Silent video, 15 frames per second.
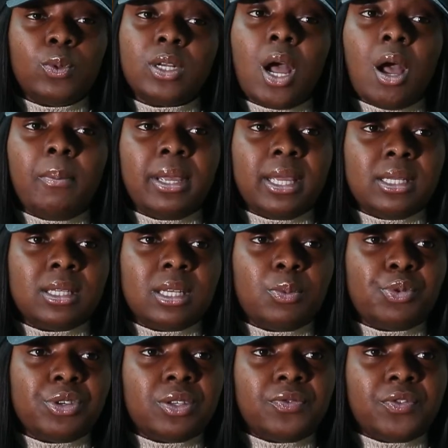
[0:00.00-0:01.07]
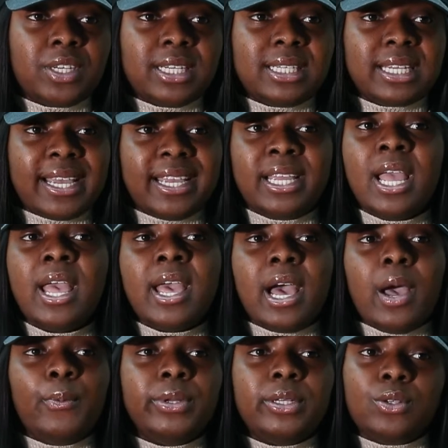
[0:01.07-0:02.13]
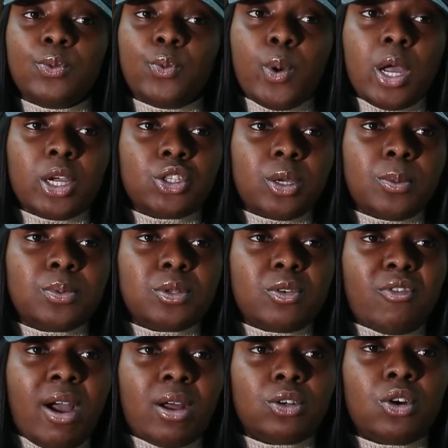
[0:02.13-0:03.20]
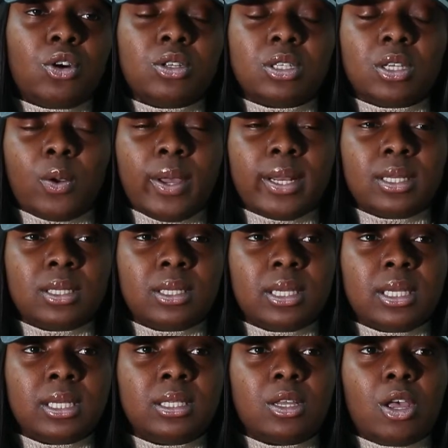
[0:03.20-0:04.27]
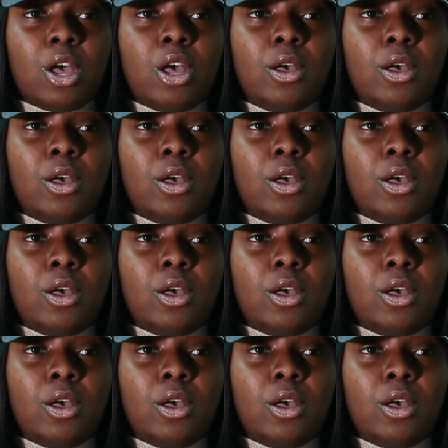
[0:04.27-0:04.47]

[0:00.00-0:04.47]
would come into the prison for the day, and we do workshops around consequences,